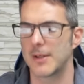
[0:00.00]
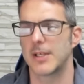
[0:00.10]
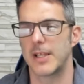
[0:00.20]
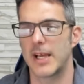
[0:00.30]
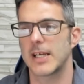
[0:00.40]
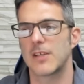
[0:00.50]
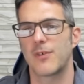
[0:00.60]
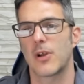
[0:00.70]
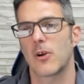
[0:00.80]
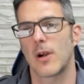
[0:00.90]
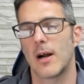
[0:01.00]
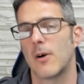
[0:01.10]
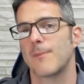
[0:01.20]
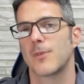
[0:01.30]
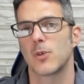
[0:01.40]
Now you got to figure
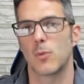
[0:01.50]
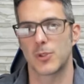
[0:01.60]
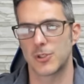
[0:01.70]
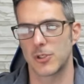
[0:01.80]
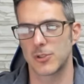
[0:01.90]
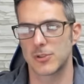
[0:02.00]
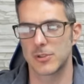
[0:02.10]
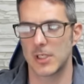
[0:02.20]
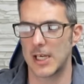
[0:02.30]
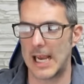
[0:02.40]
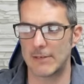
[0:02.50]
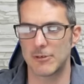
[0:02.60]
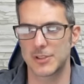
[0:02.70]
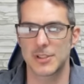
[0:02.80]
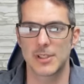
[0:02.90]
out what your
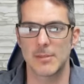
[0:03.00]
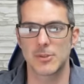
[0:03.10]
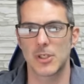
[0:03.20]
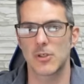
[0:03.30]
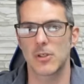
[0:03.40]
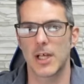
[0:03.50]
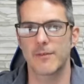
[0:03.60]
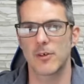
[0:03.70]
addressing scheme is going to look like for